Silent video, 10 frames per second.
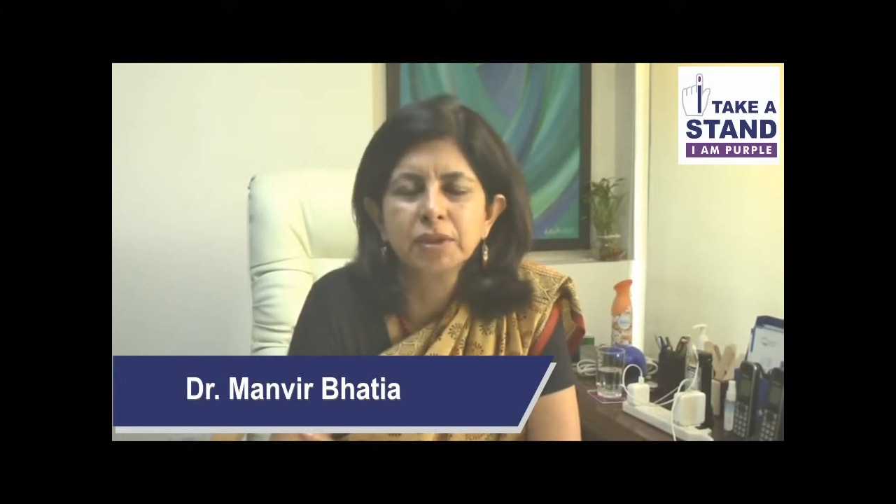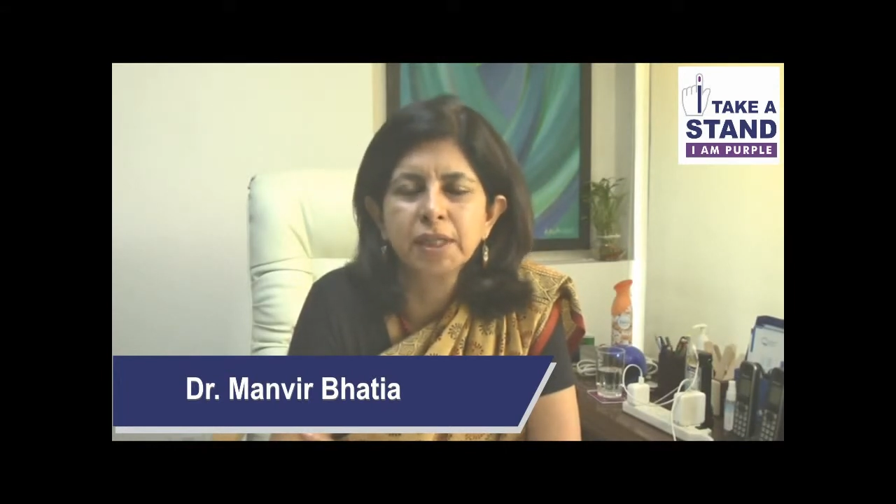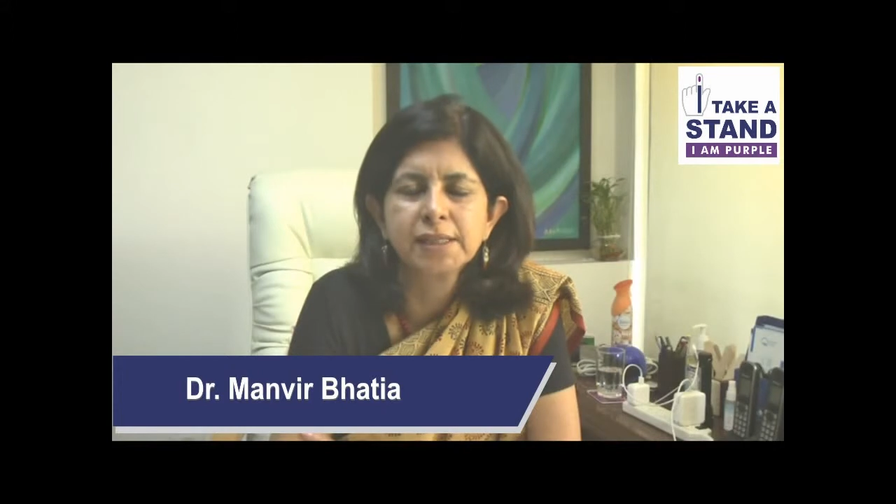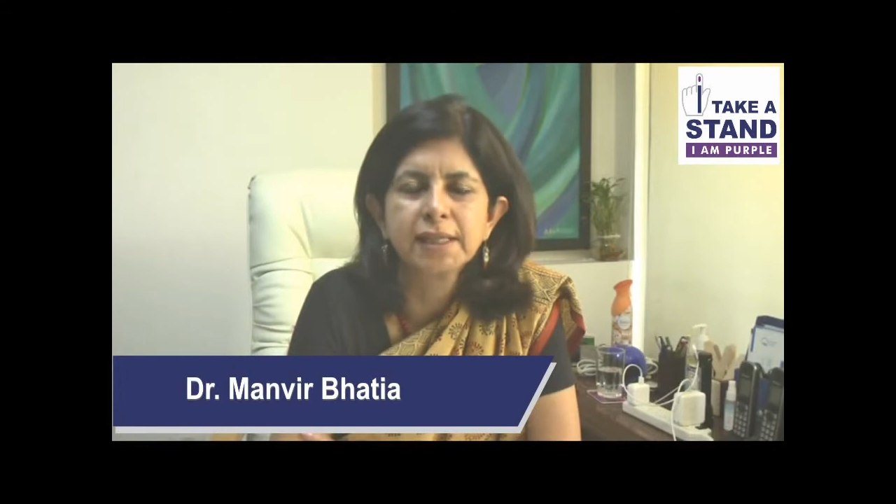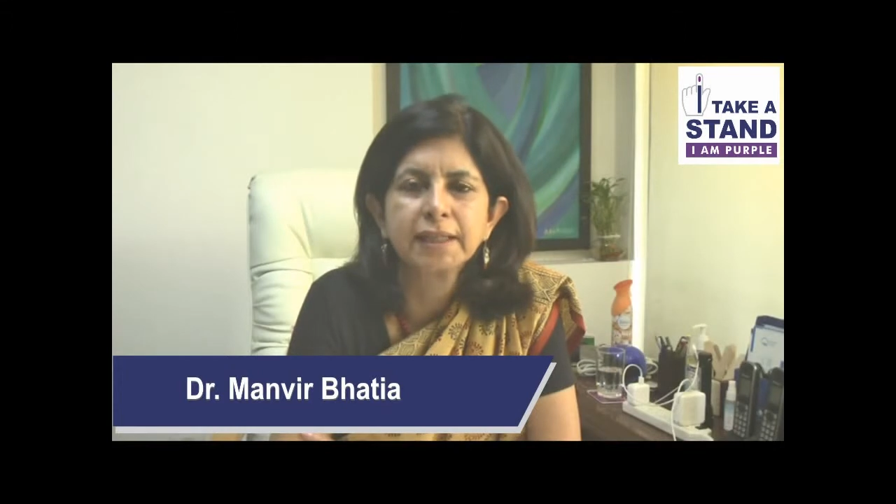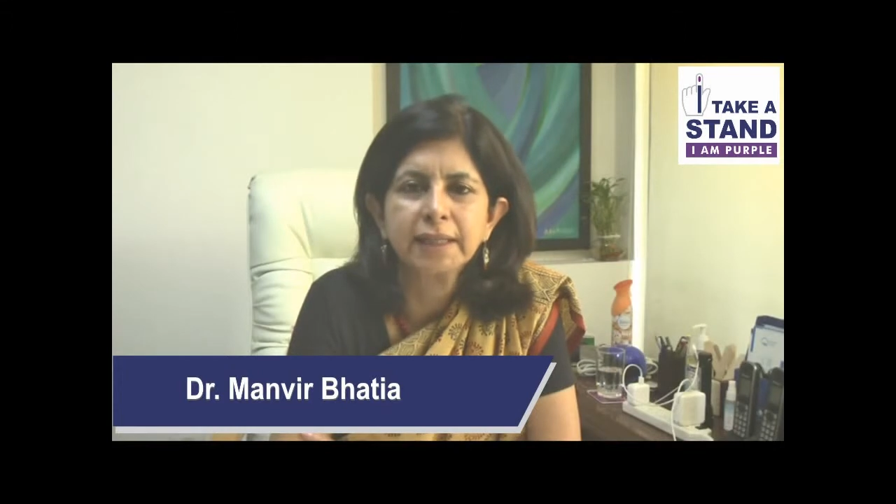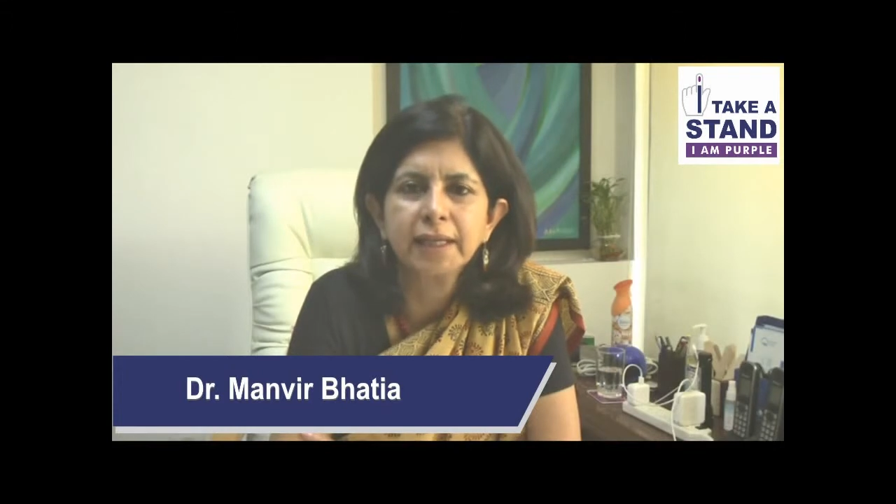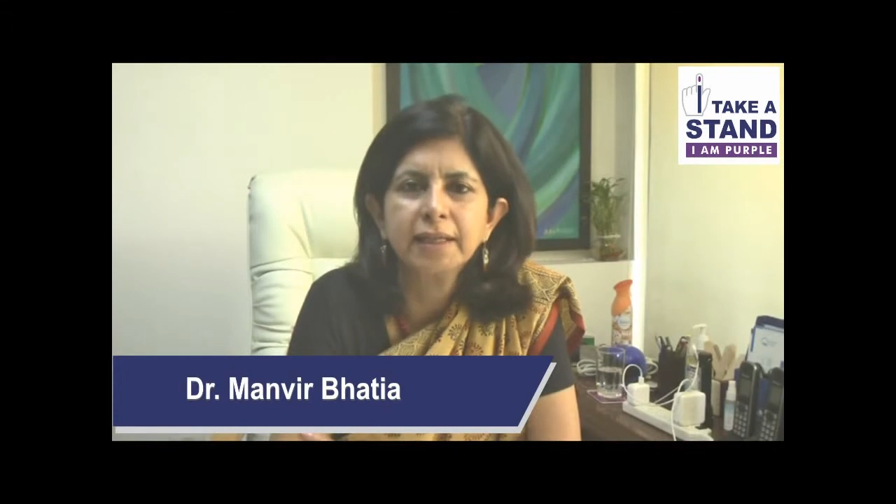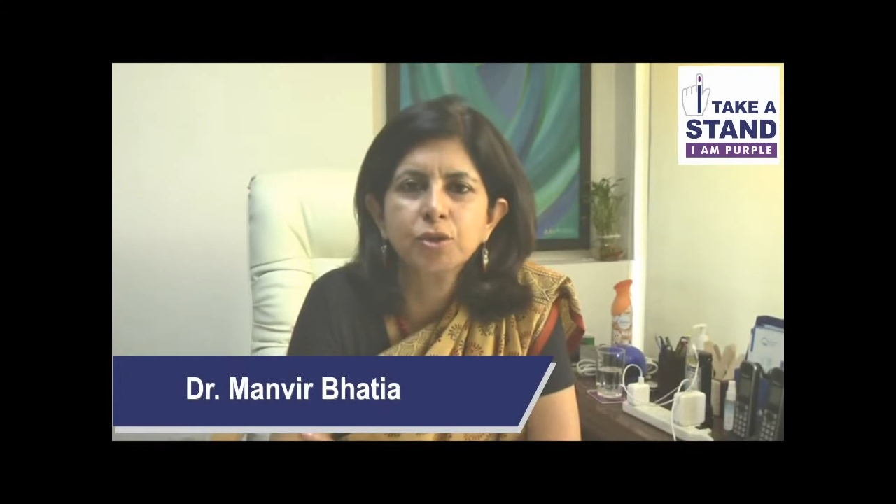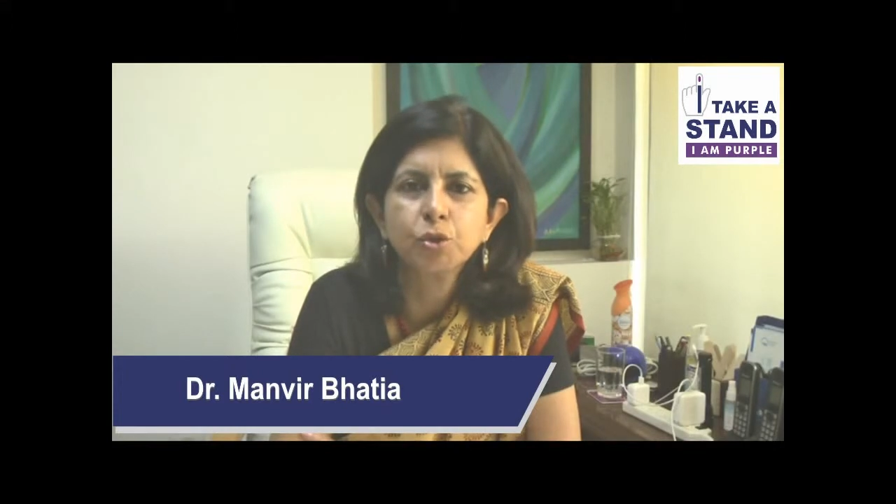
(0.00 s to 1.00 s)
things like
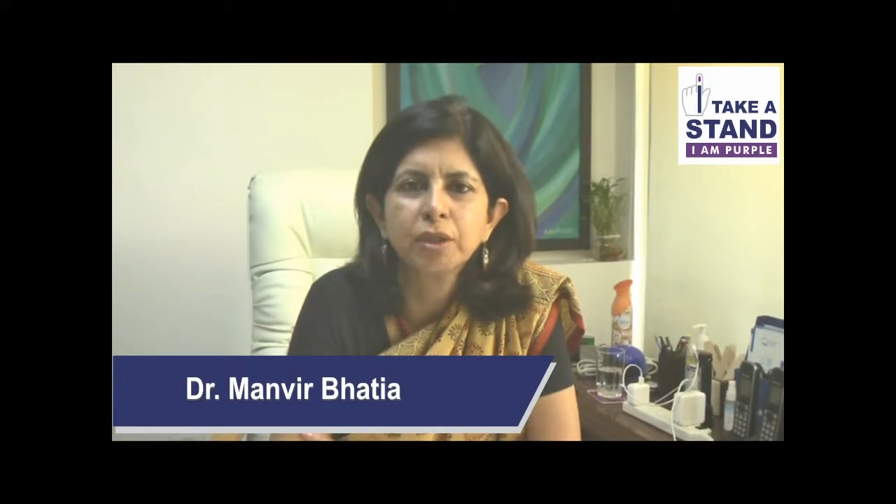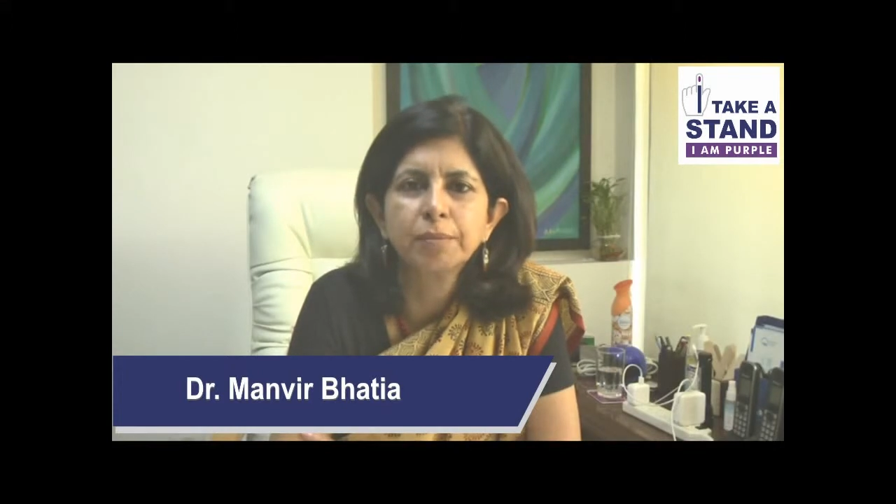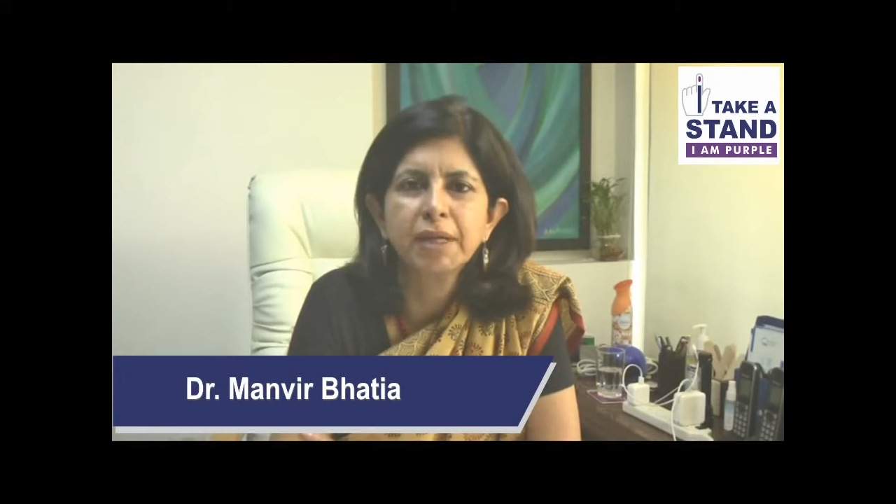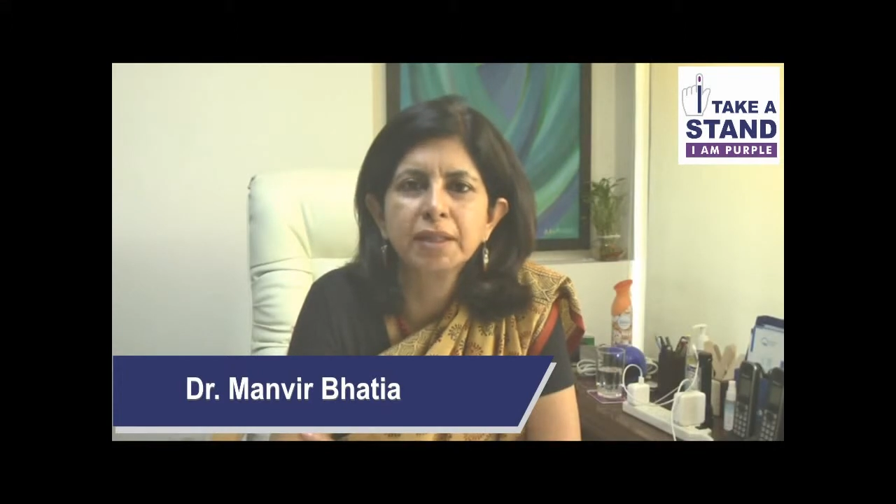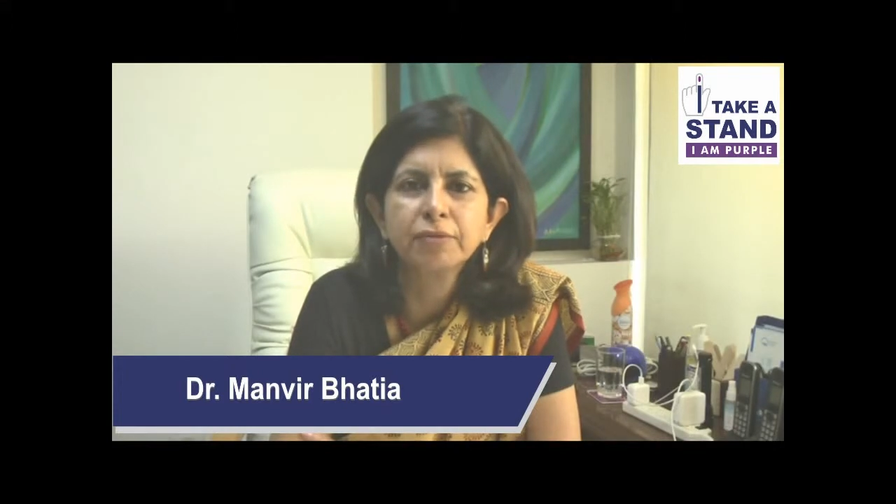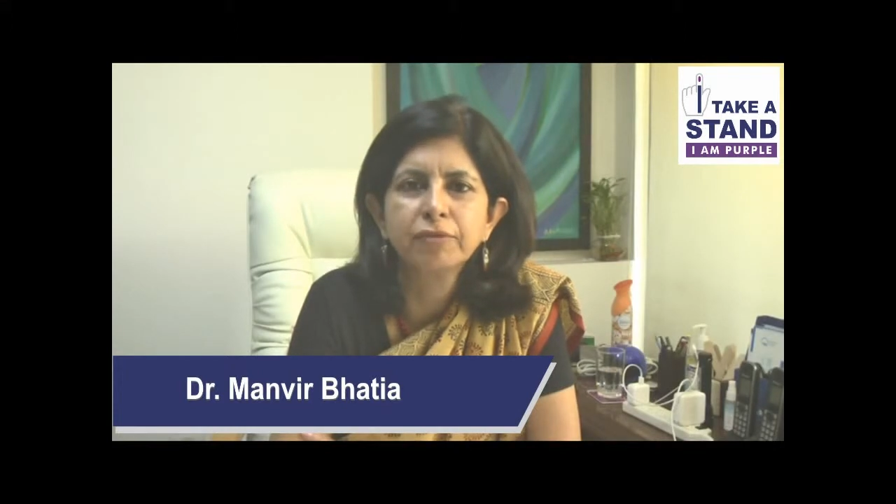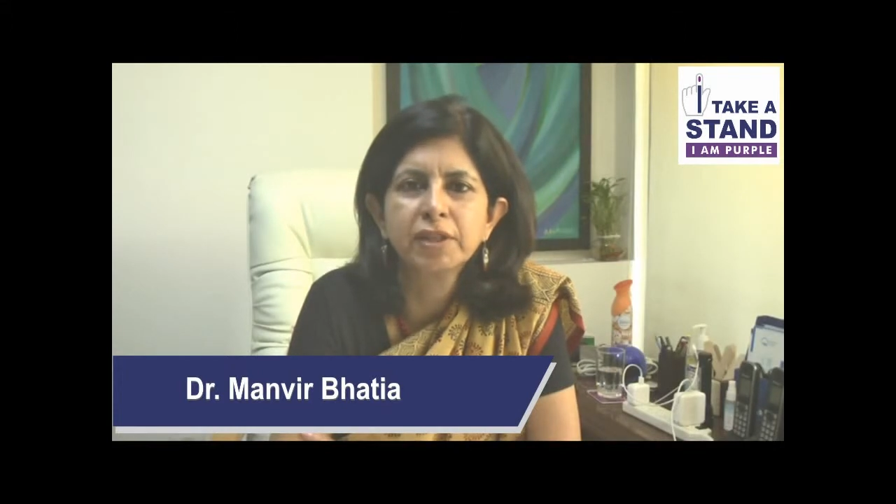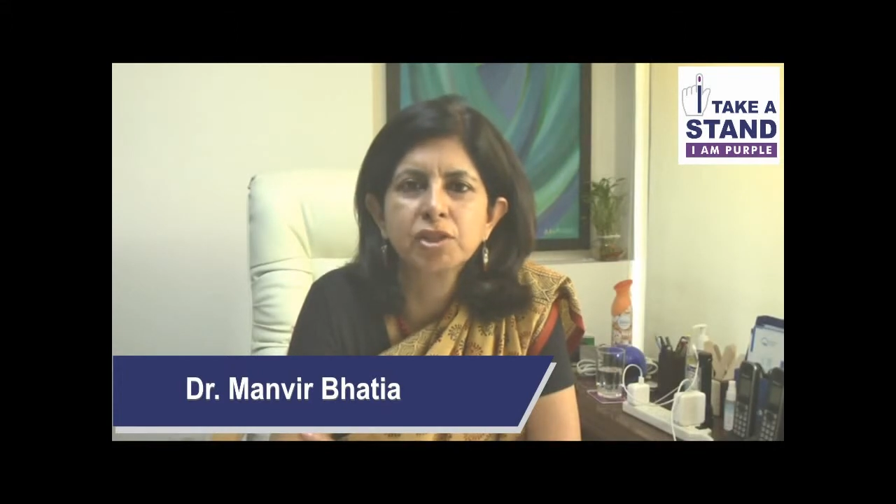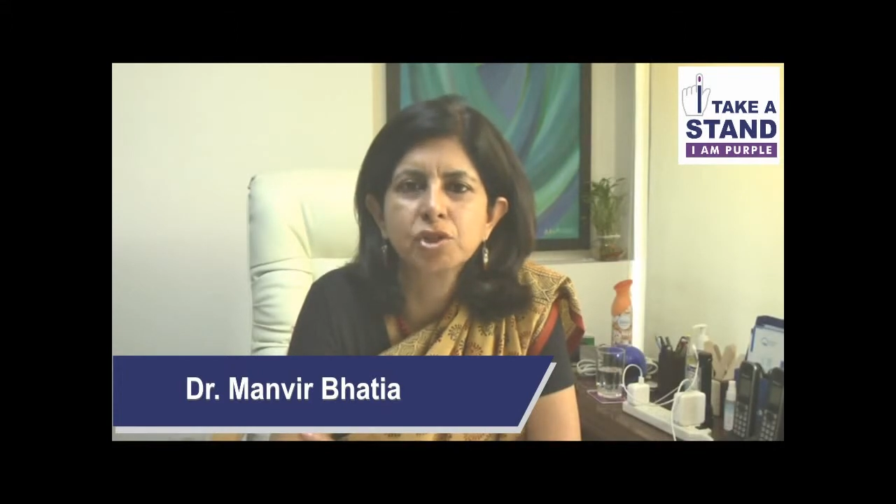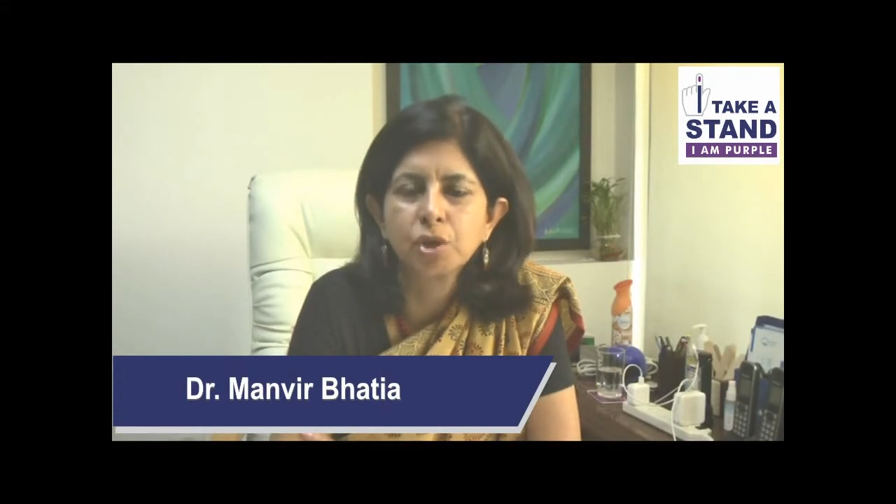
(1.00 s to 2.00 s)
that, you can make the
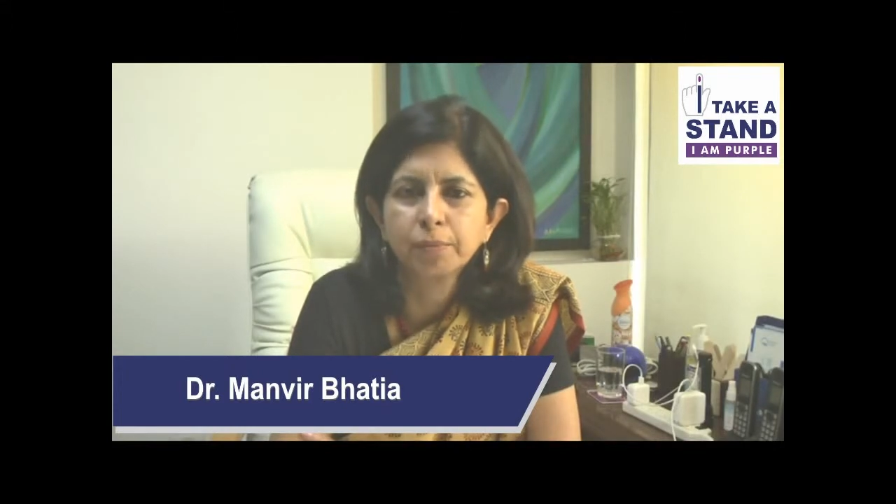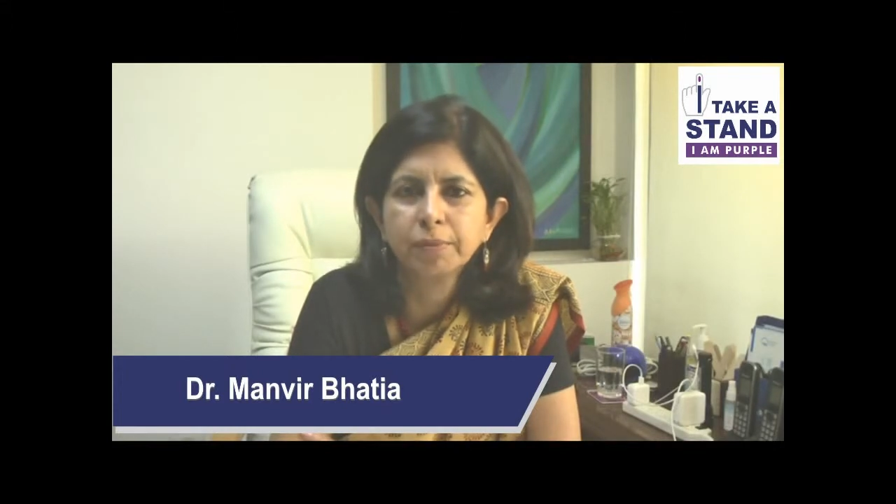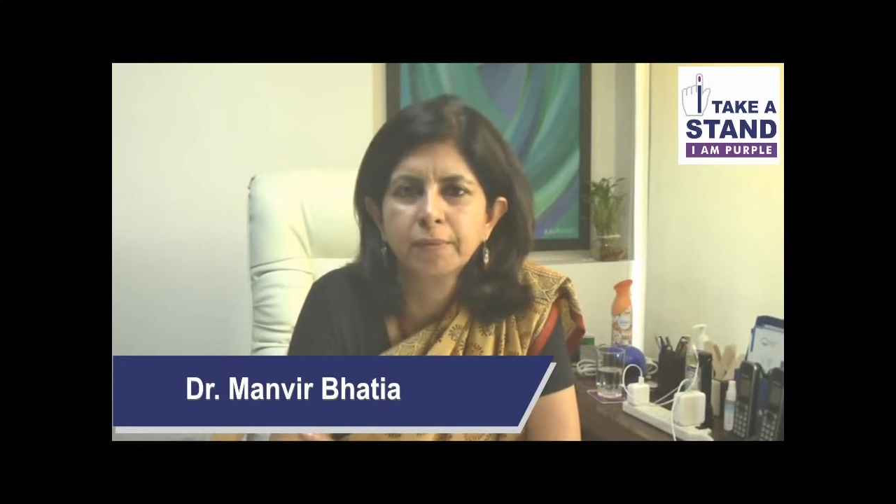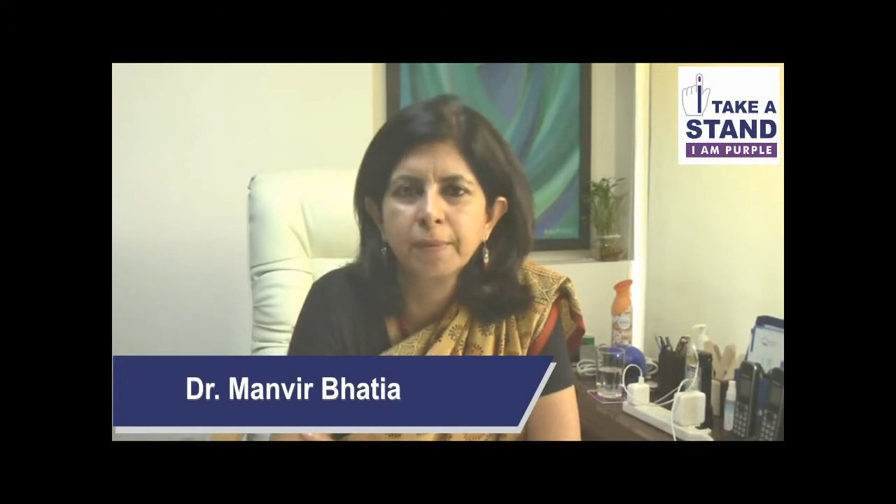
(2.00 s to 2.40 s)
fit stop.